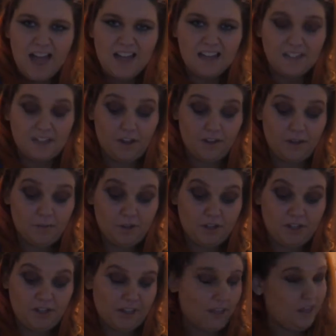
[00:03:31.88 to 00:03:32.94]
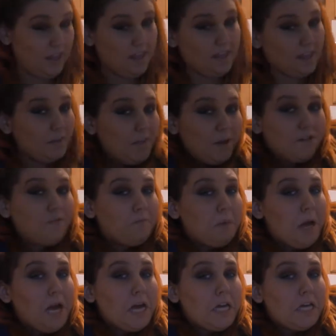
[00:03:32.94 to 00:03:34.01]
Now that I'm looking at the amount of
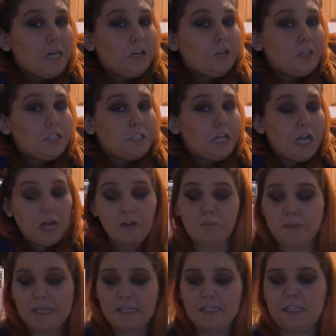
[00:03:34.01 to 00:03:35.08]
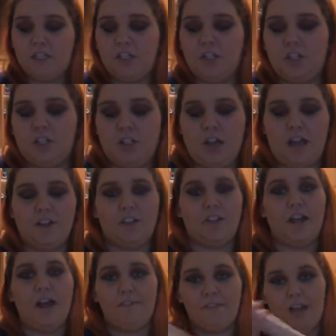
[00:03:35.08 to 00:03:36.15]
pie crust I have, because these are, I just
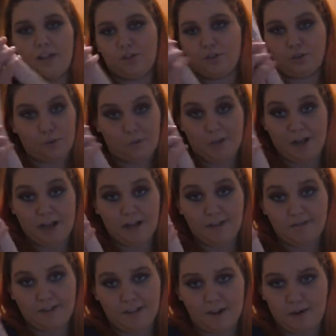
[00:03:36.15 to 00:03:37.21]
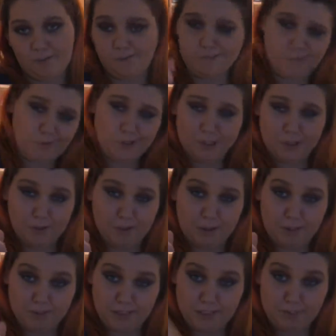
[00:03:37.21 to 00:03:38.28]
have that store-bought, you know, 2
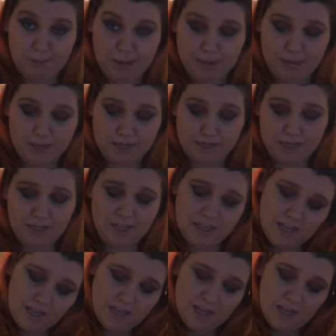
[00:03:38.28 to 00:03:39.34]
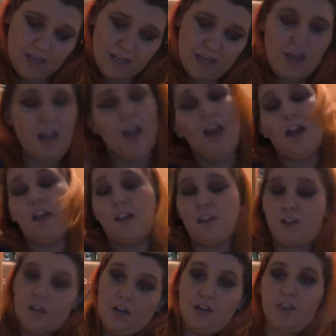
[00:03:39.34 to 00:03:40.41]
comes in a pack.
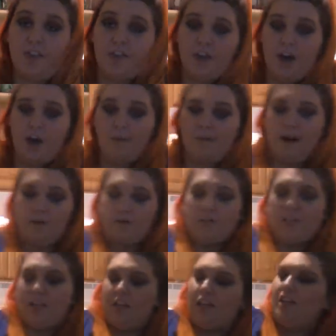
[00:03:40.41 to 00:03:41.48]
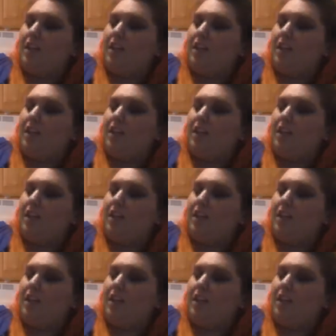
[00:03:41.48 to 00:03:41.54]
You thaw them out, you